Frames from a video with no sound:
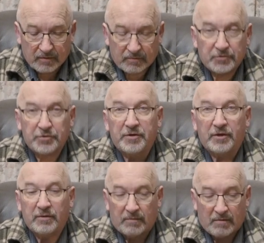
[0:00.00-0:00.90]

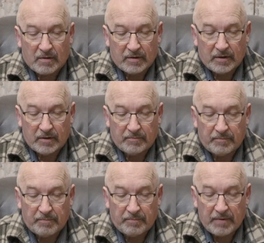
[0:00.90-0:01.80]
shooting,
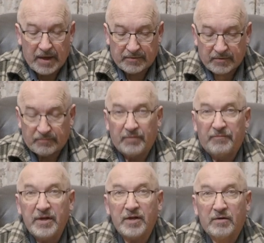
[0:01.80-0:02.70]
and the
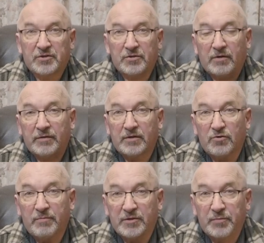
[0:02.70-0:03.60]
video side of it has
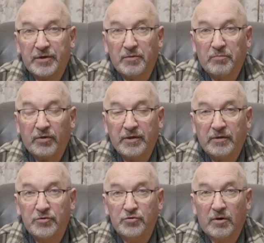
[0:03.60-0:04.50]
almost been
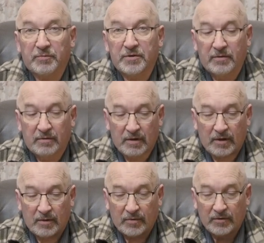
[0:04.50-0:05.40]
completely dropped.
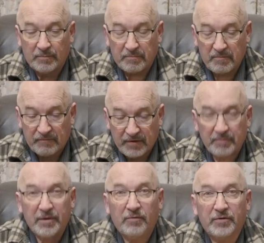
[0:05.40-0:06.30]
One of the
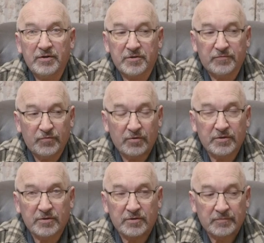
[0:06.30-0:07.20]
fundamental features for
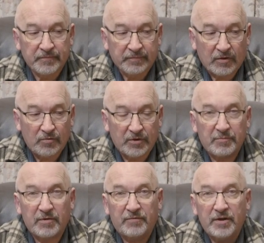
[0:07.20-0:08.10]
this is doing a
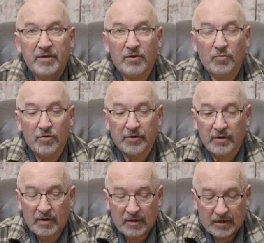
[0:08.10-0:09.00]
bit of video work,
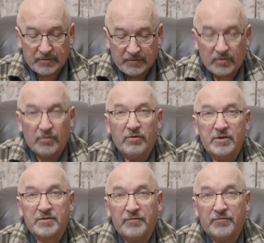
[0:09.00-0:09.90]
and they've got all
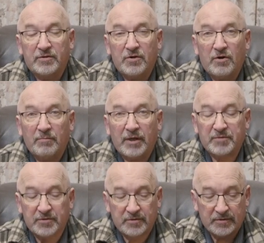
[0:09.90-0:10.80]
these different time
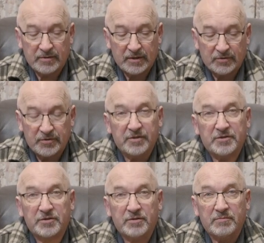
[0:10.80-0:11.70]
lapses and trigger
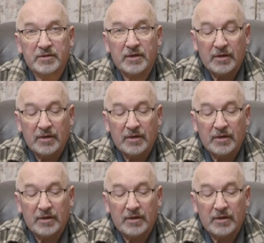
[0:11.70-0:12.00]
systems